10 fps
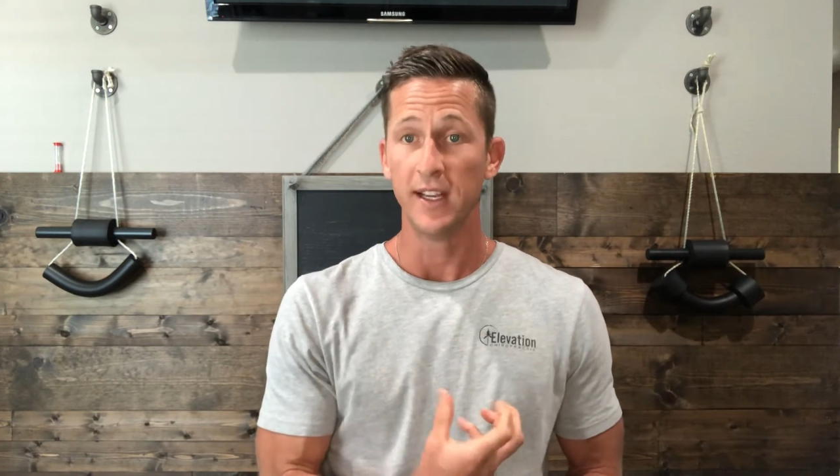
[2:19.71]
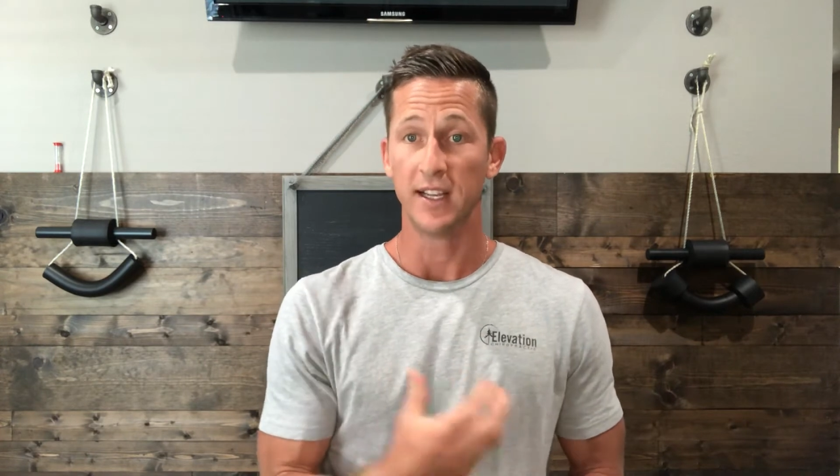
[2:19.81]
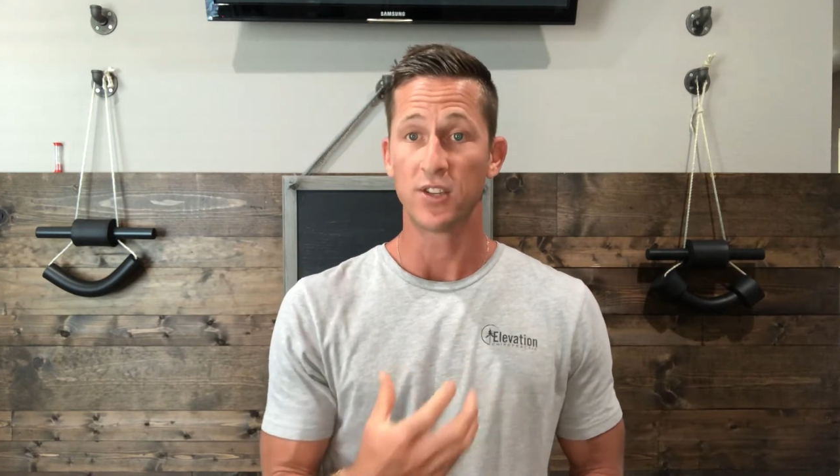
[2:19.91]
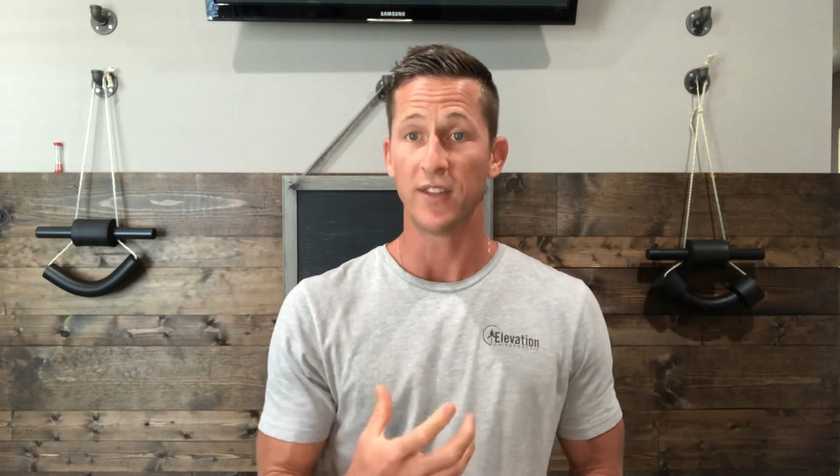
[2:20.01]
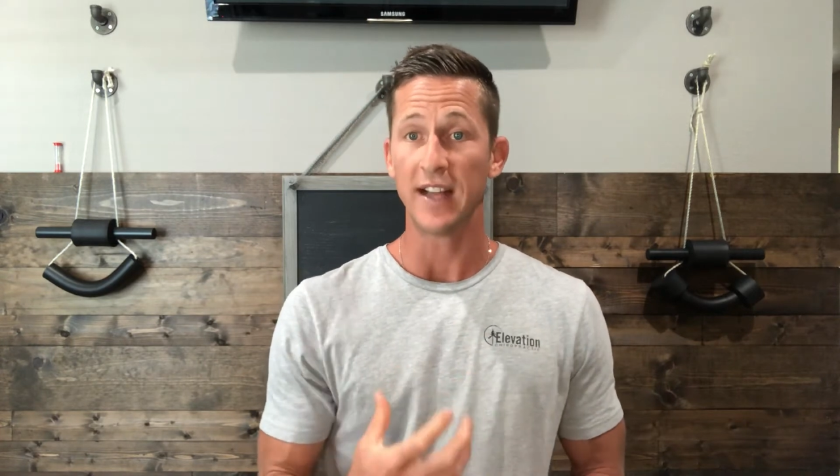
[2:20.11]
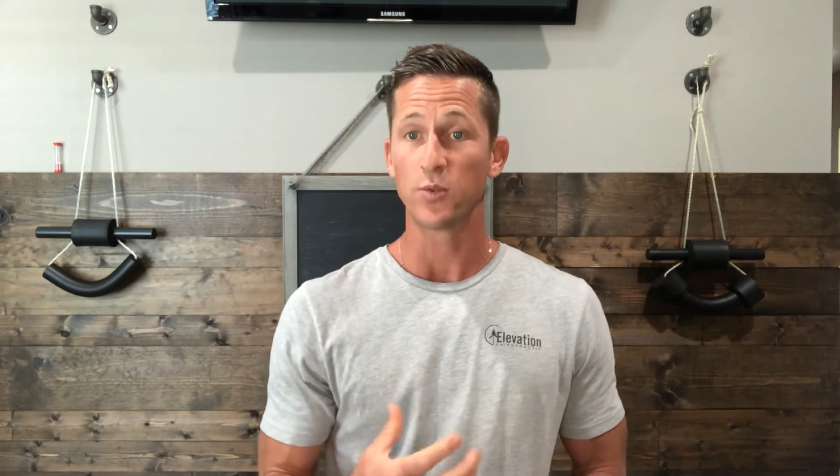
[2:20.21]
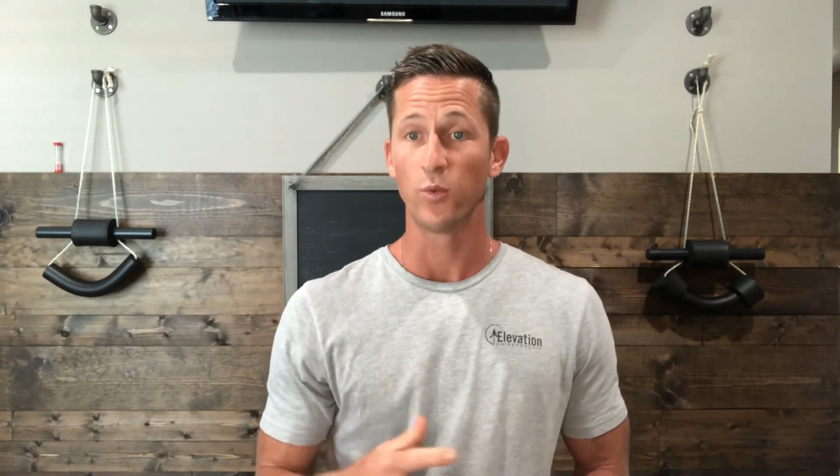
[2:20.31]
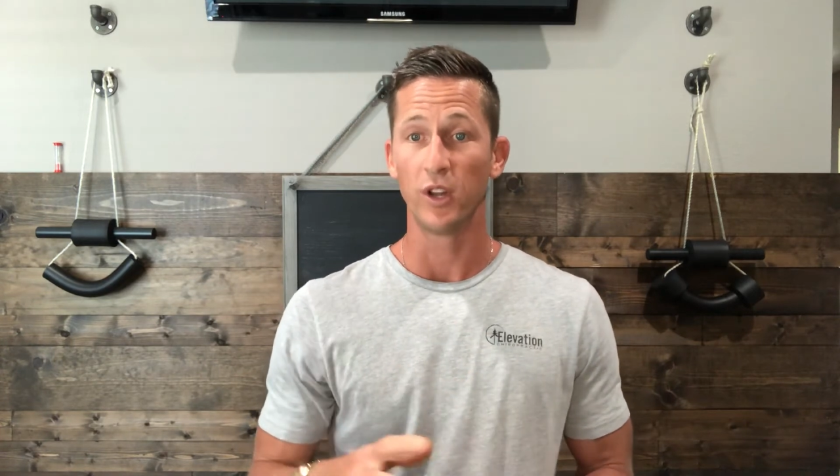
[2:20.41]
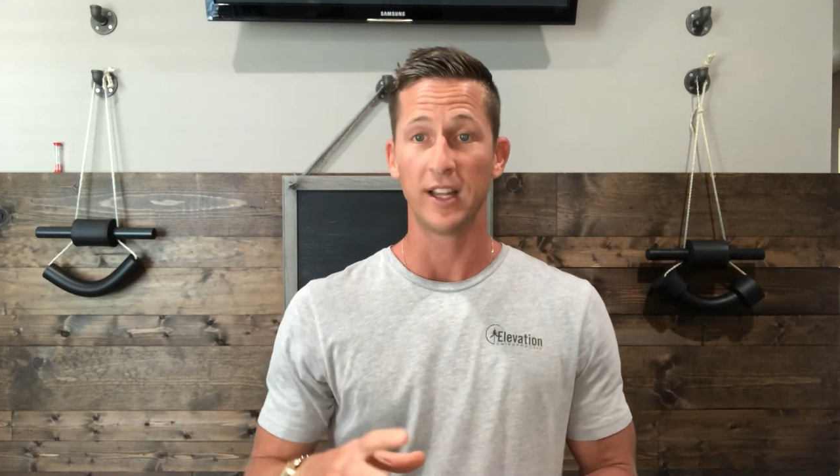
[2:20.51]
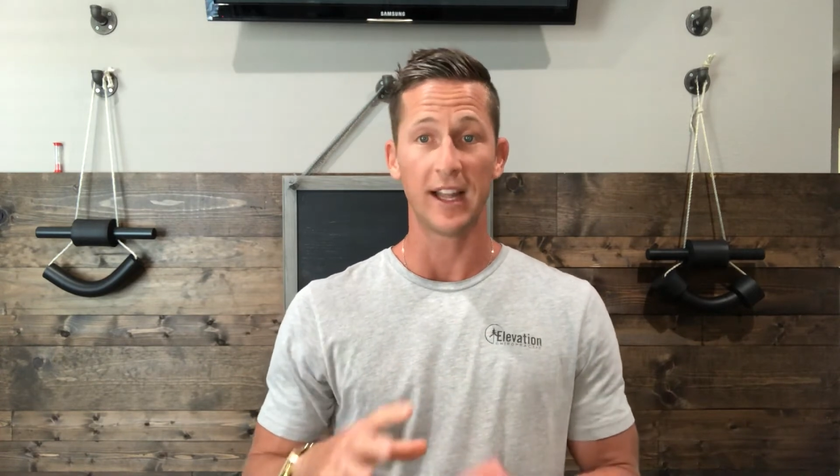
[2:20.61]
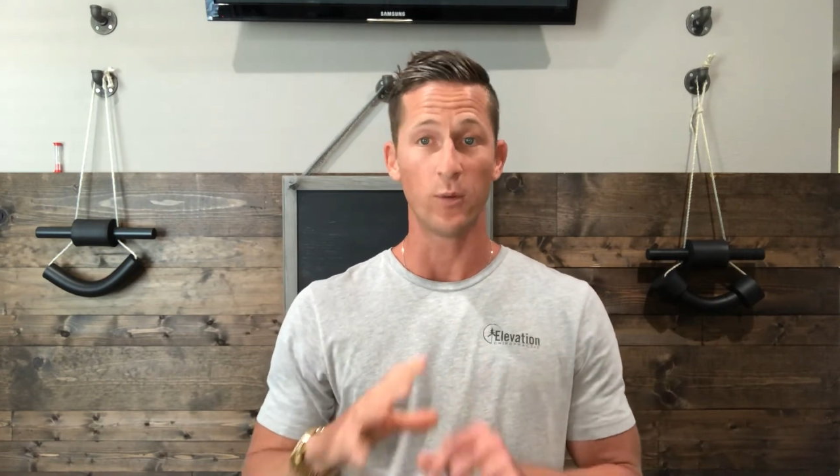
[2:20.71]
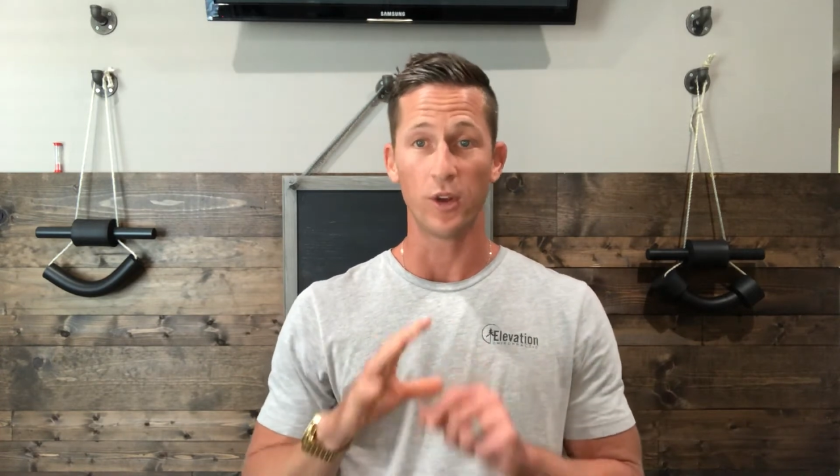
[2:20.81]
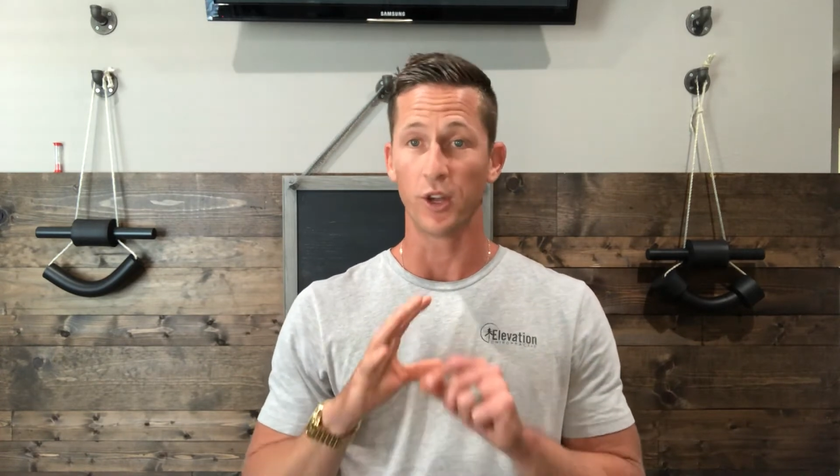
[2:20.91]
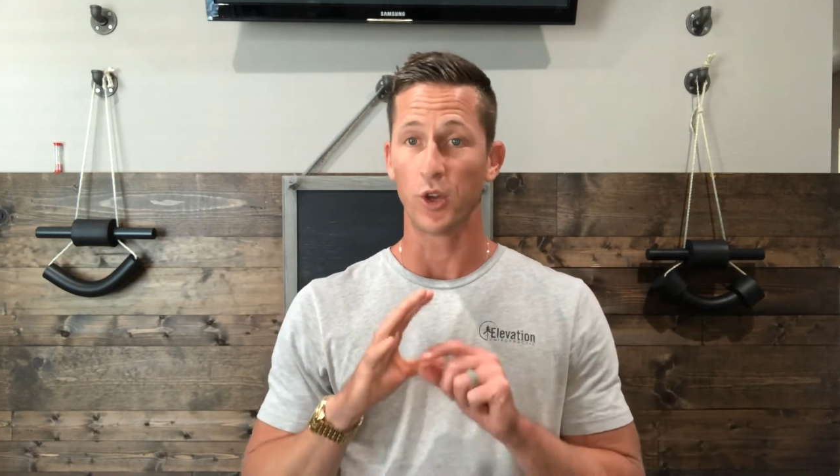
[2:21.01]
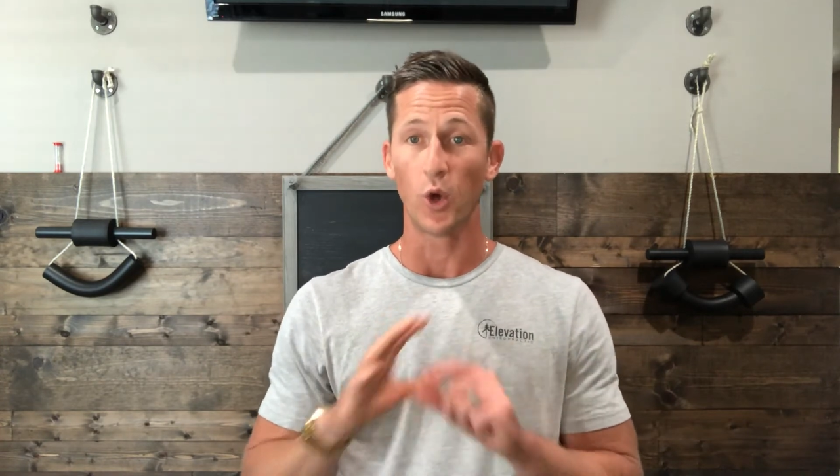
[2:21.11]
And so that's really one
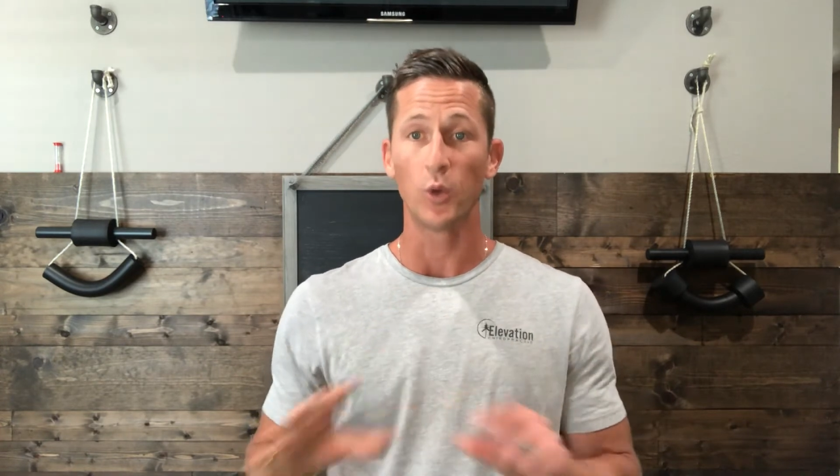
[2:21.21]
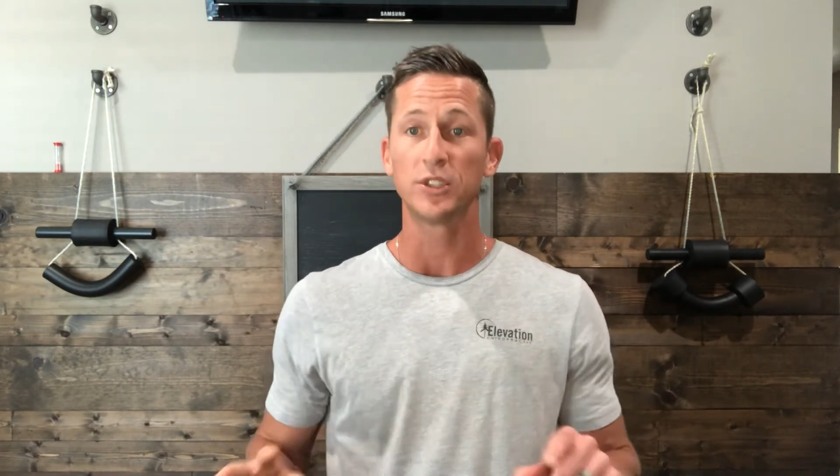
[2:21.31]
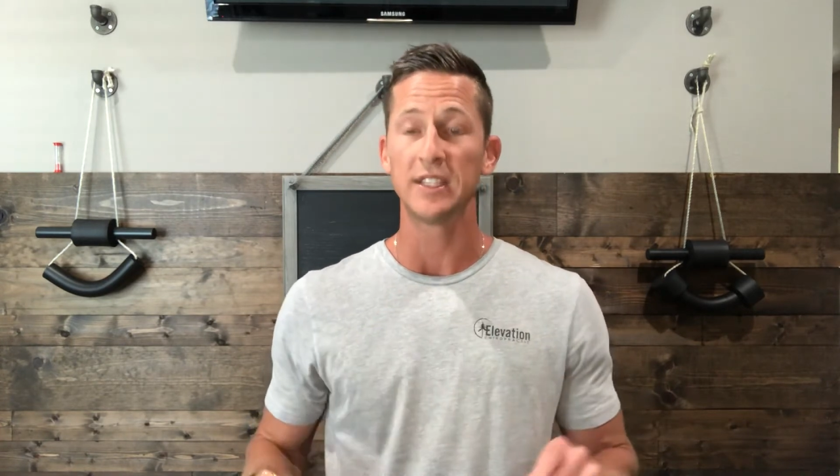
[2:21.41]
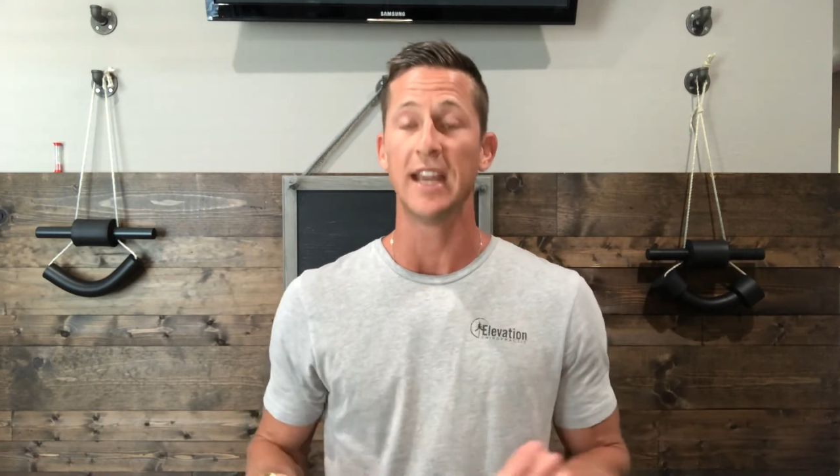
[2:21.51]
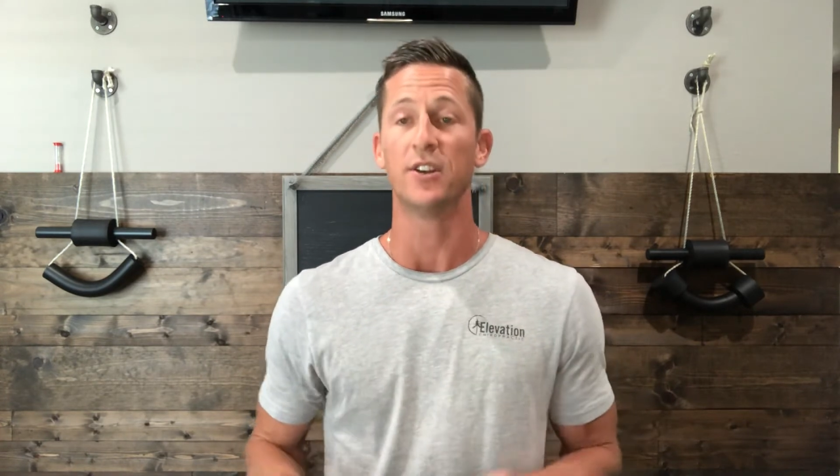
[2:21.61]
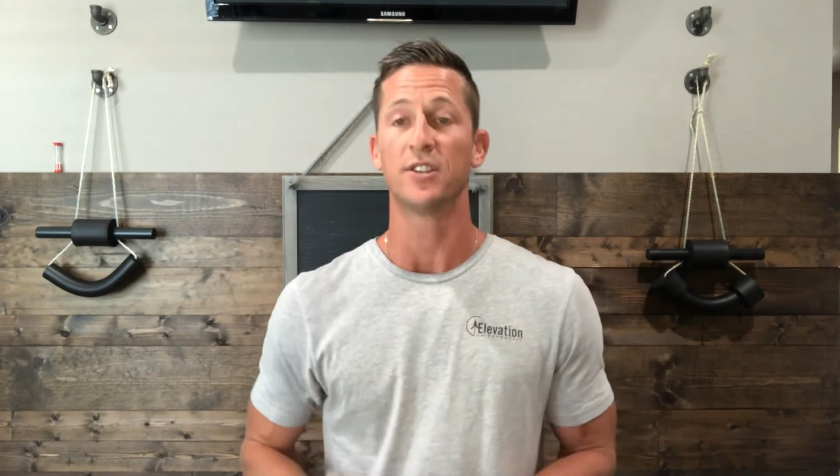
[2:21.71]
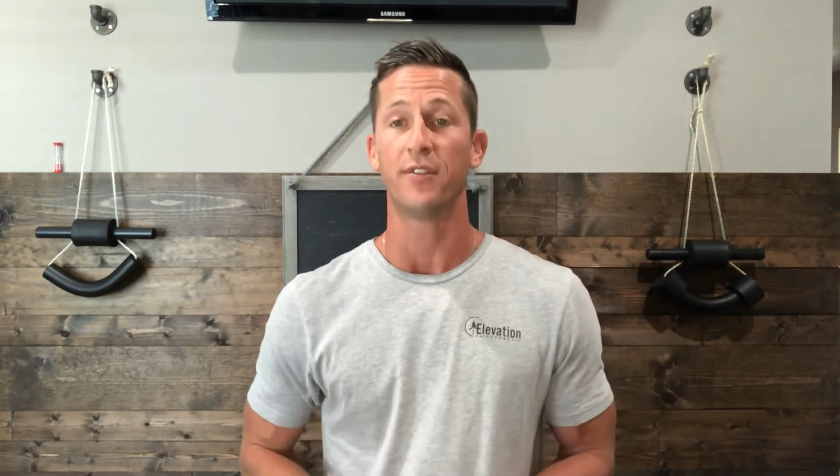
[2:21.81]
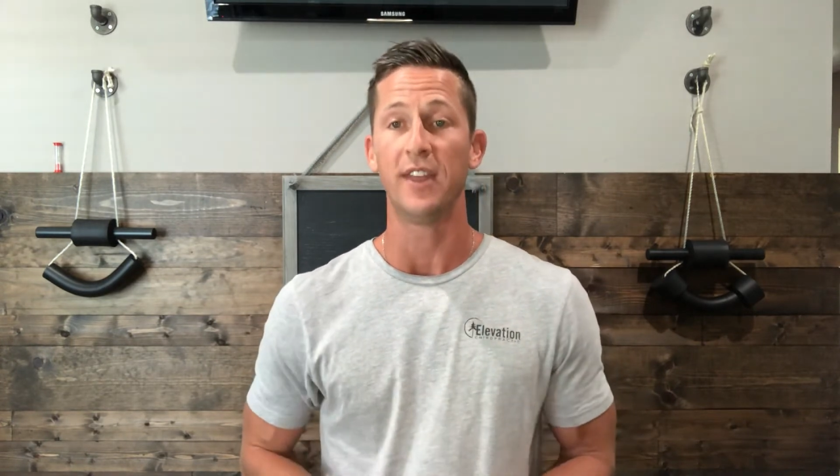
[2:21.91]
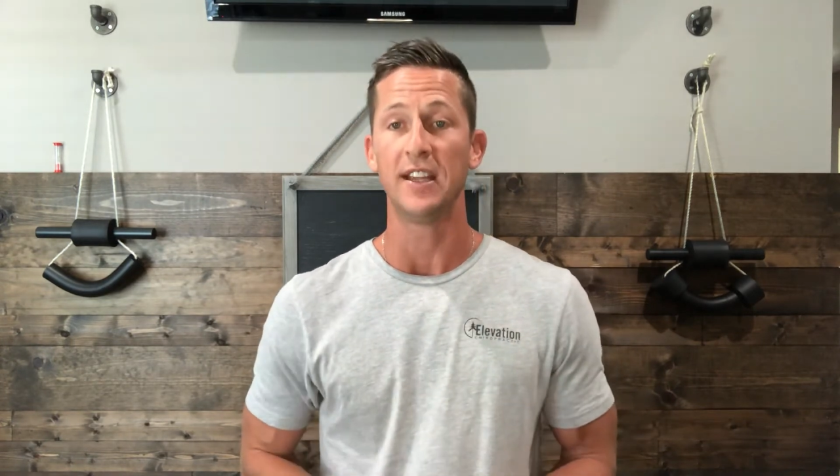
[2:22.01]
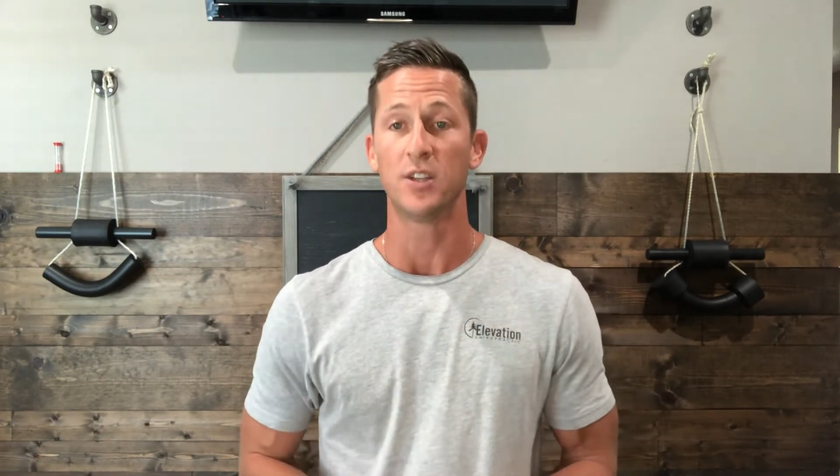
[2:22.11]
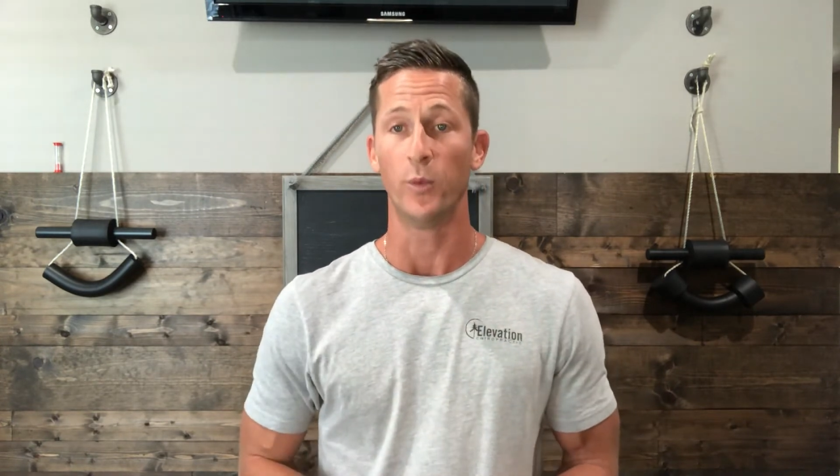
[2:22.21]
of the gold standards of things